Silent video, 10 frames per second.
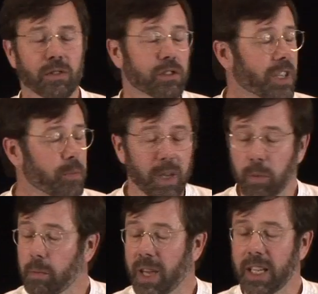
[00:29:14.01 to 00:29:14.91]
for some people
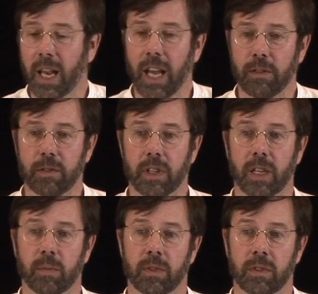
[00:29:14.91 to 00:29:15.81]
many
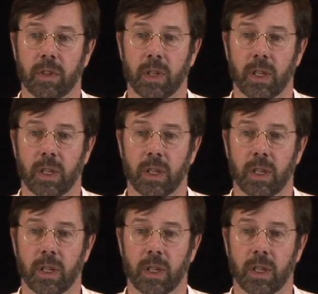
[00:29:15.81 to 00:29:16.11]
lifetimes.